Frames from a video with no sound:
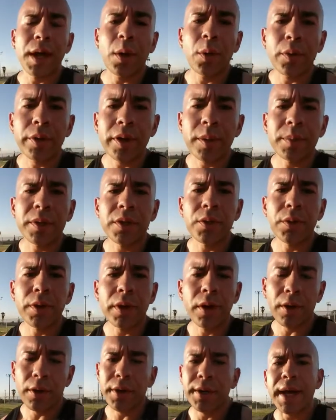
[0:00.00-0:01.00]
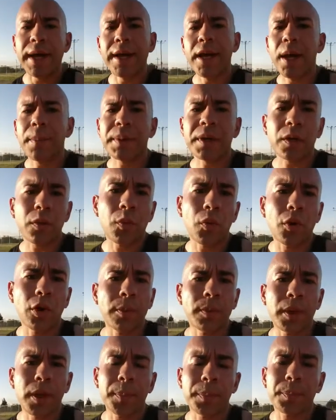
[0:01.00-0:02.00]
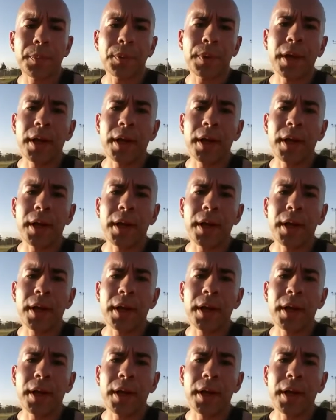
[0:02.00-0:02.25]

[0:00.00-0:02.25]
now we're going to be doing our dynamic warm-up.